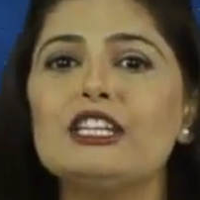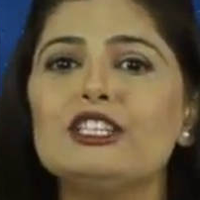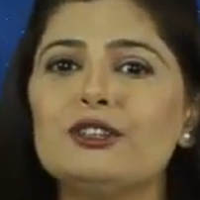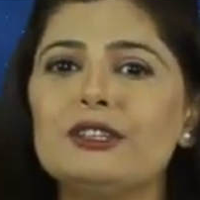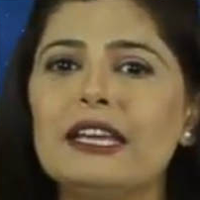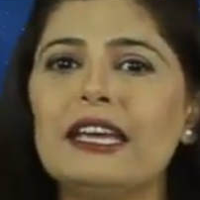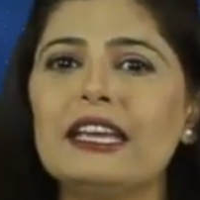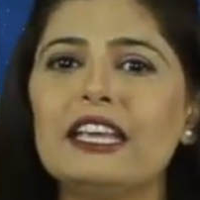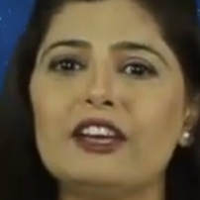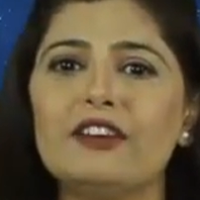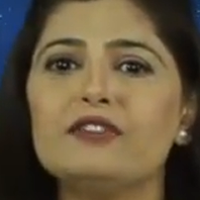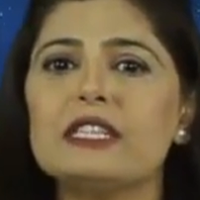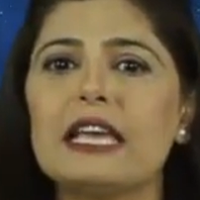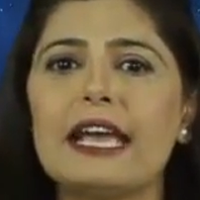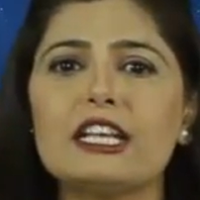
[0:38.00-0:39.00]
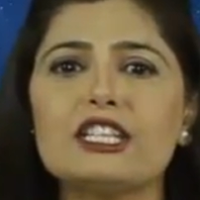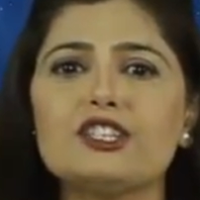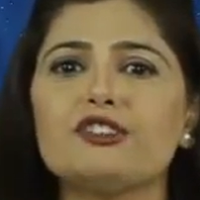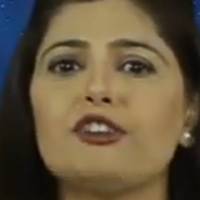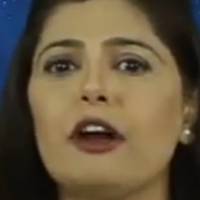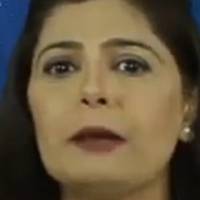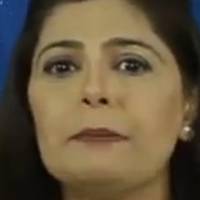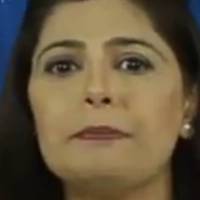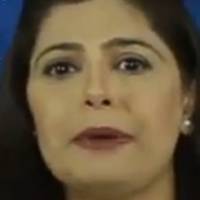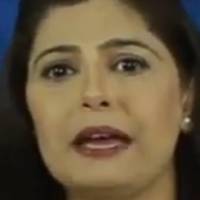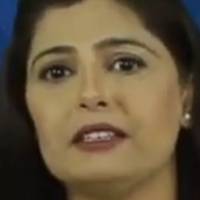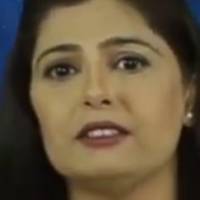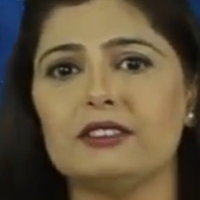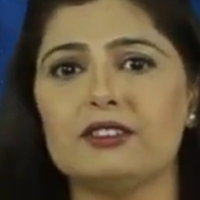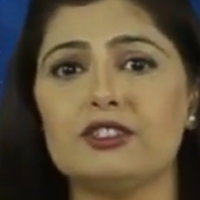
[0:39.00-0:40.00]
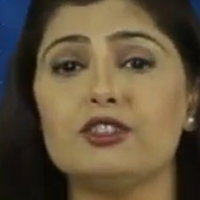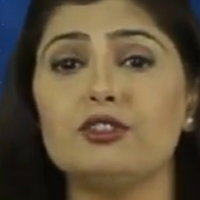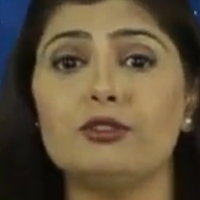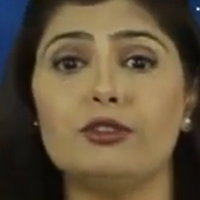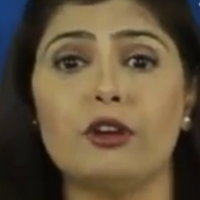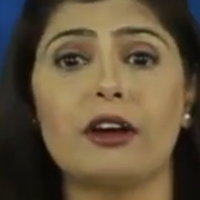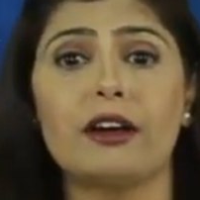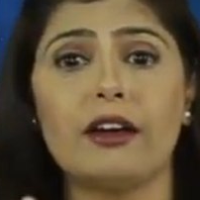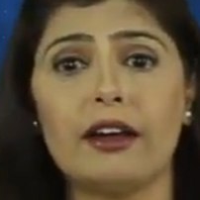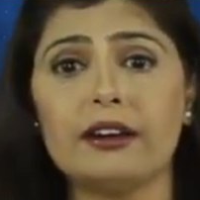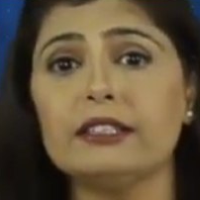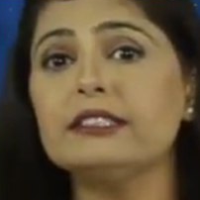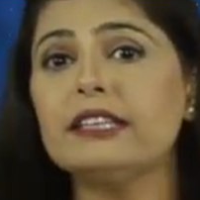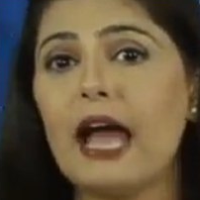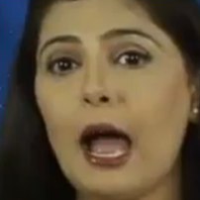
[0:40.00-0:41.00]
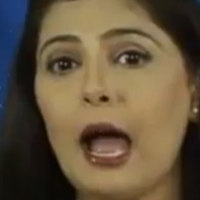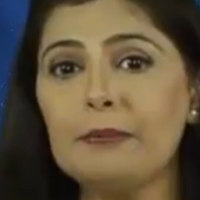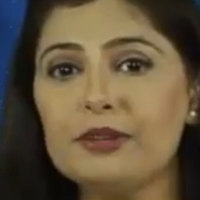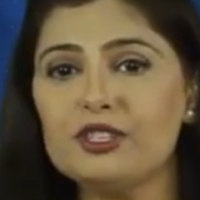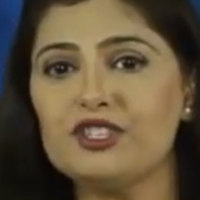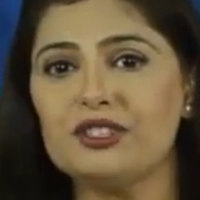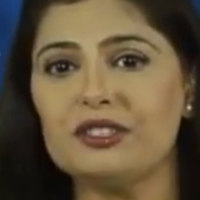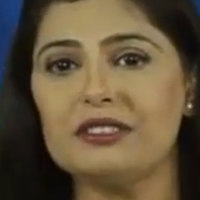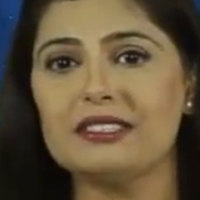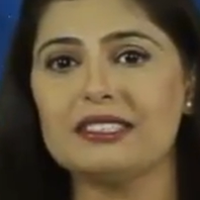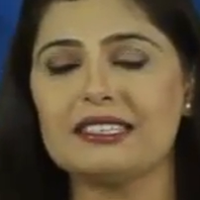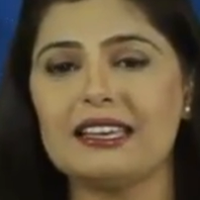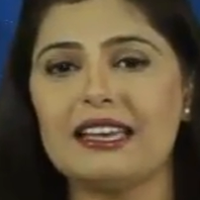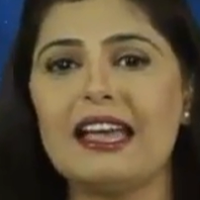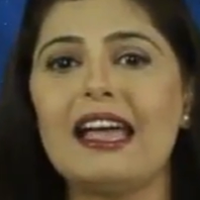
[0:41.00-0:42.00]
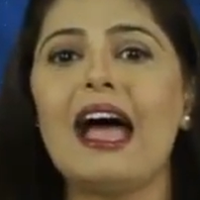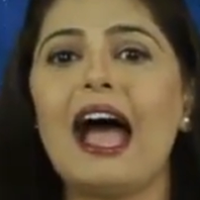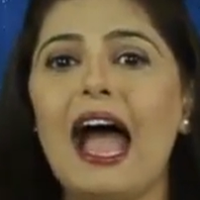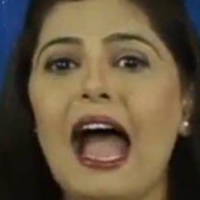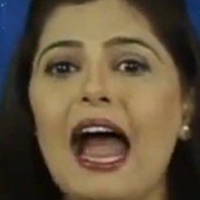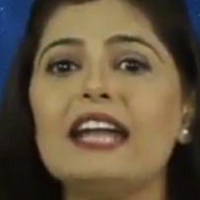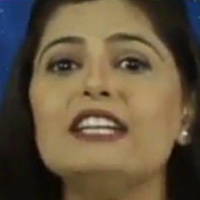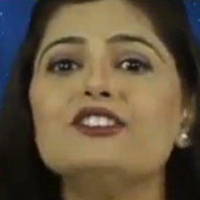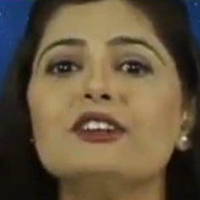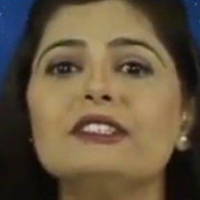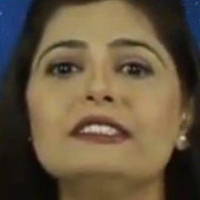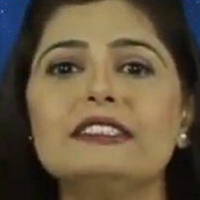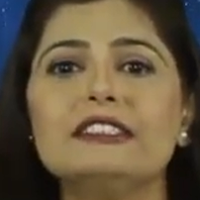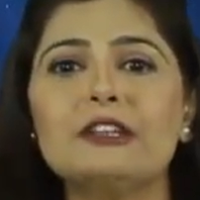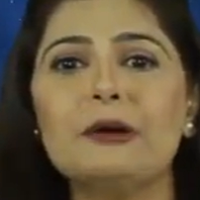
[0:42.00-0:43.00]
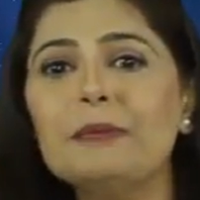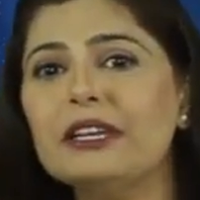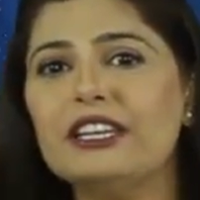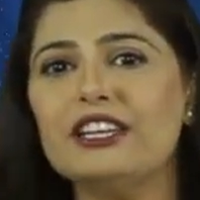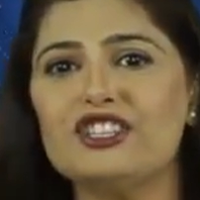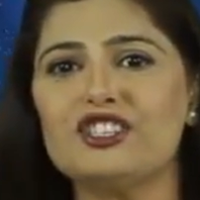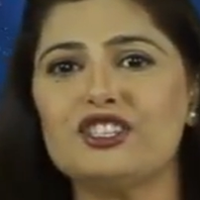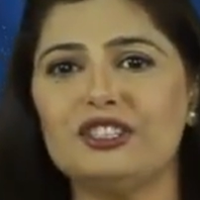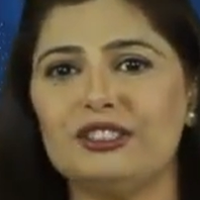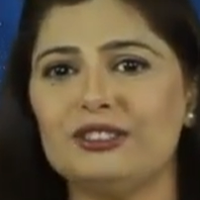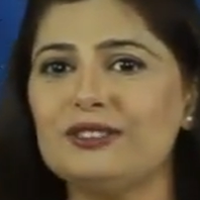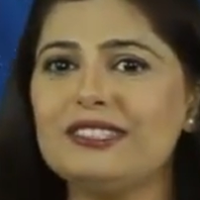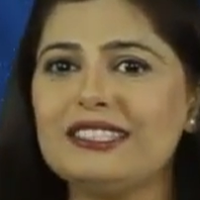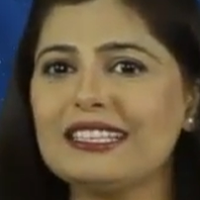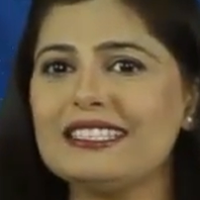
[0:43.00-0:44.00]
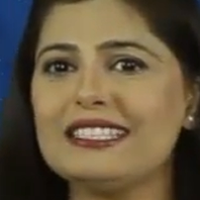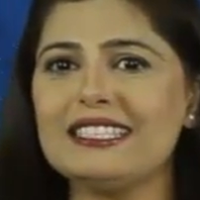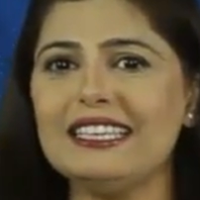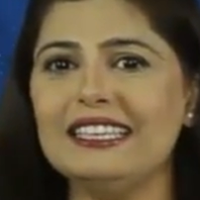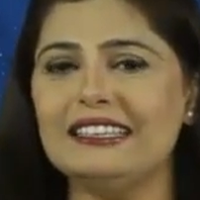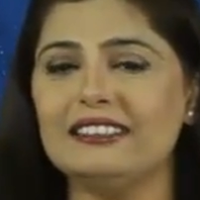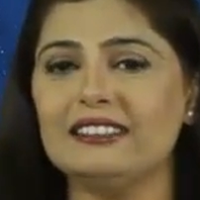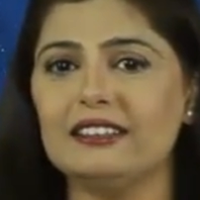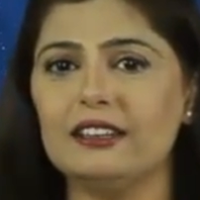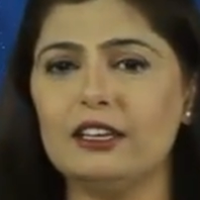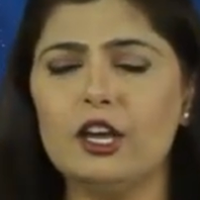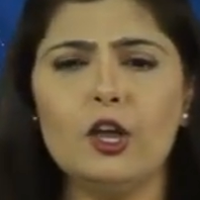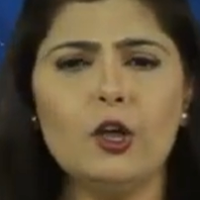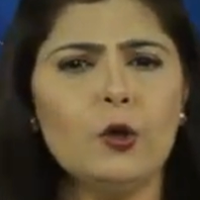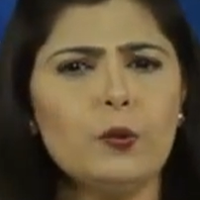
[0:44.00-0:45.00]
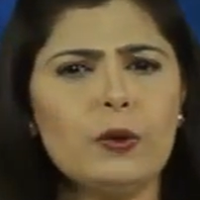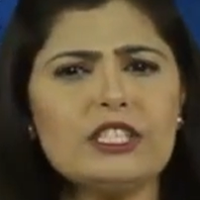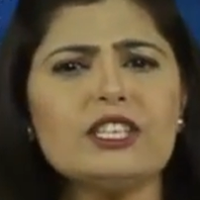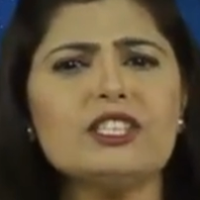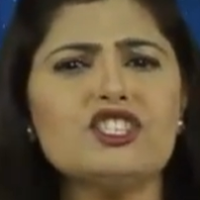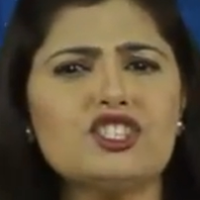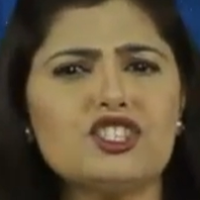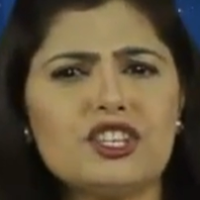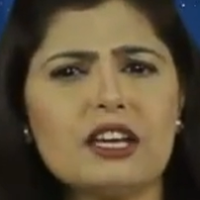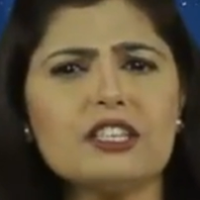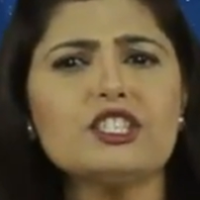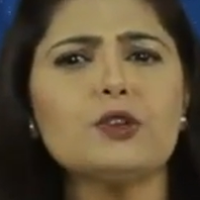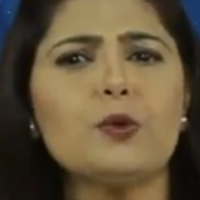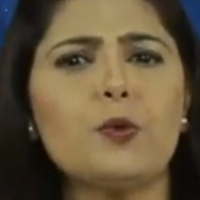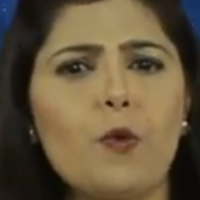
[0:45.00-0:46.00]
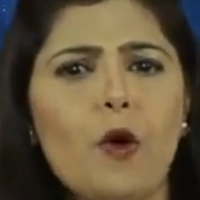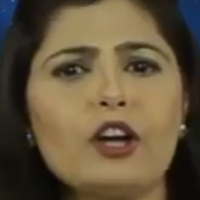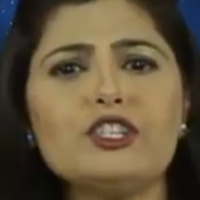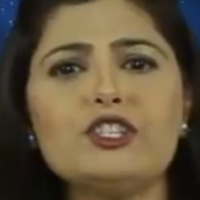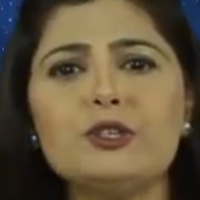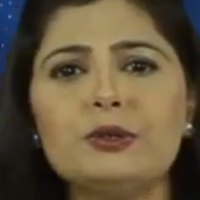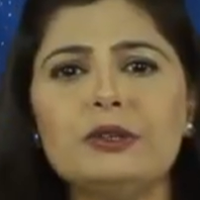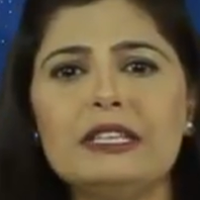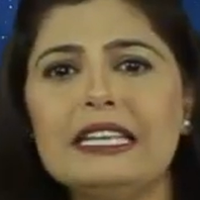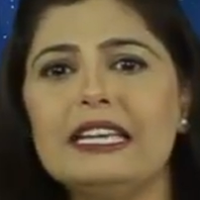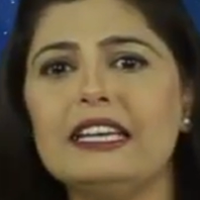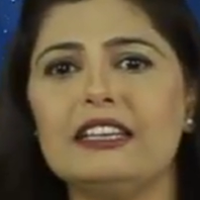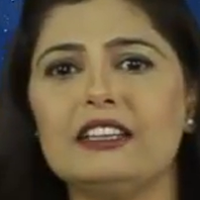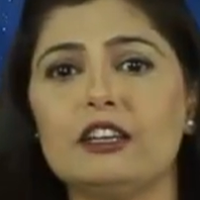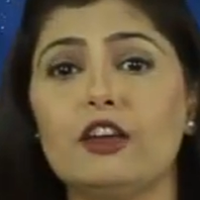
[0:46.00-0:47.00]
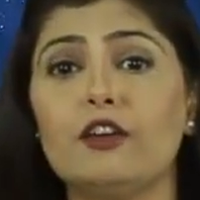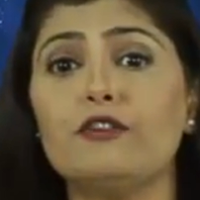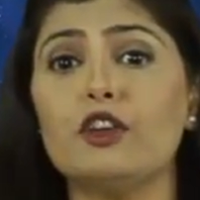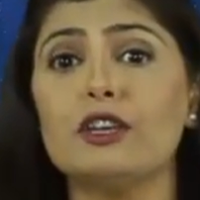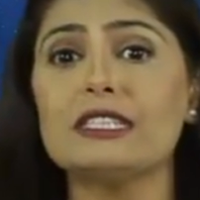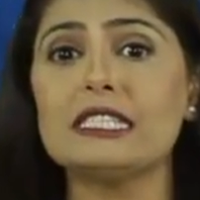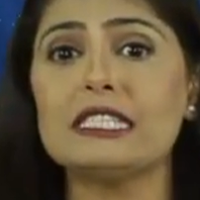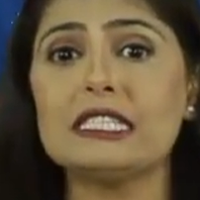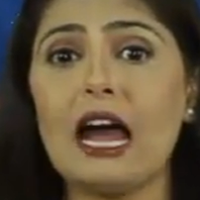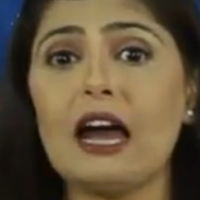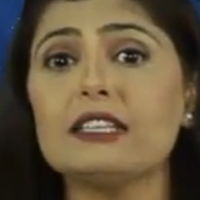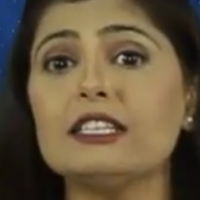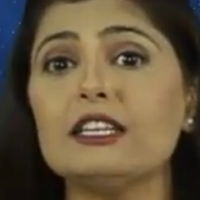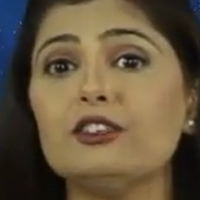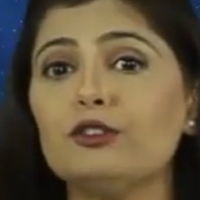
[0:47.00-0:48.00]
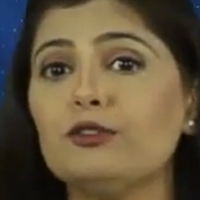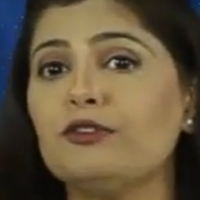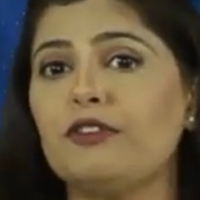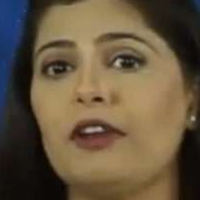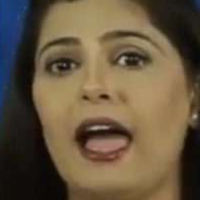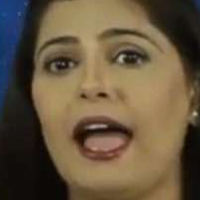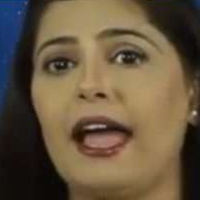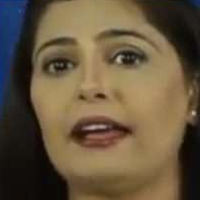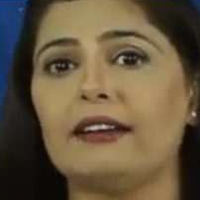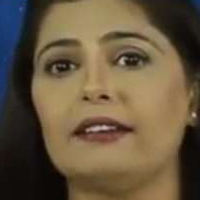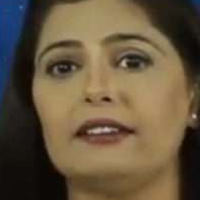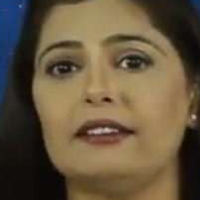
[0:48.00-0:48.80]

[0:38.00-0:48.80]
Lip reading: Today gives extra impetus to your current ambitions and your determination to succeed, which is just what you need if you're starting to flag.